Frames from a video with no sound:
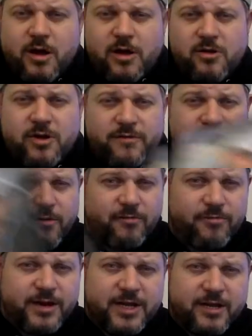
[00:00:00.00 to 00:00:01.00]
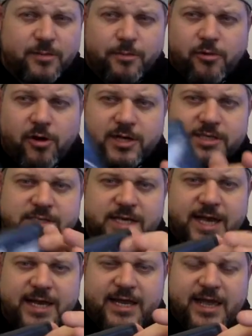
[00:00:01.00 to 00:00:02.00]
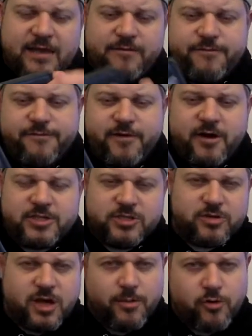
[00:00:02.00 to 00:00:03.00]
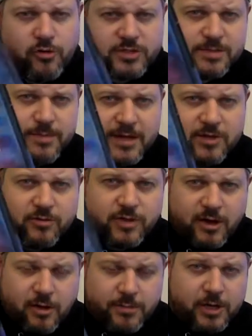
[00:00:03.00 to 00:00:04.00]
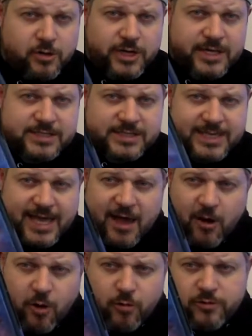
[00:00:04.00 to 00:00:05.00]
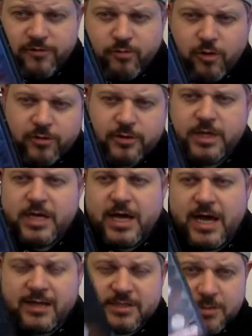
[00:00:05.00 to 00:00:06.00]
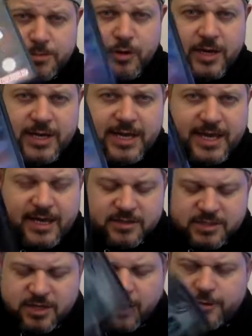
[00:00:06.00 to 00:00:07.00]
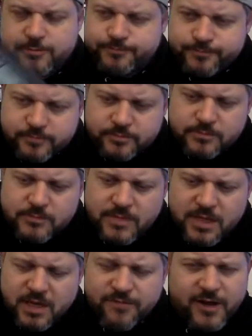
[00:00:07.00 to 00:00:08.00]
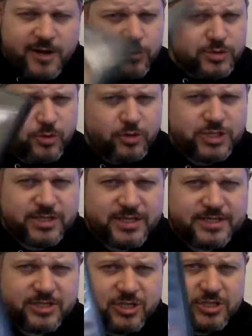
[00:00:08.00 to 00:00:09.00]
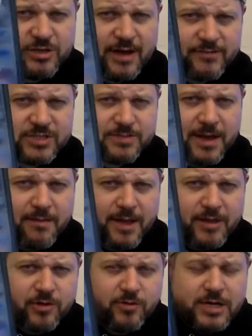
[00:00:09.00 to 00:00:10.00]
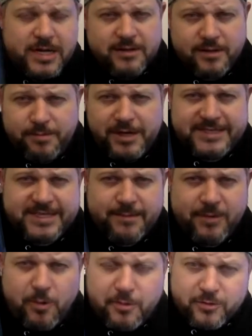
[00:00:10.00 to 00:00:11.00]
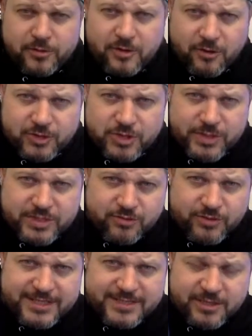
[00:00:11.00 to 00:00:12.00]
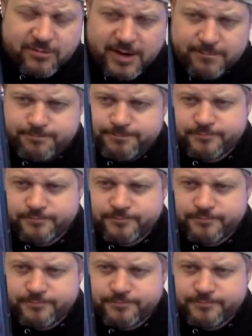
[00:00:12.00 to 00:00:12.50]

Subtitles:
I got it for a really good price, and if I do come across a manual, then I'll be looking to get hold of one to put in here. So if anyone's watching this and you do have a spare manual, then please hit me up on Twitter or Instagram.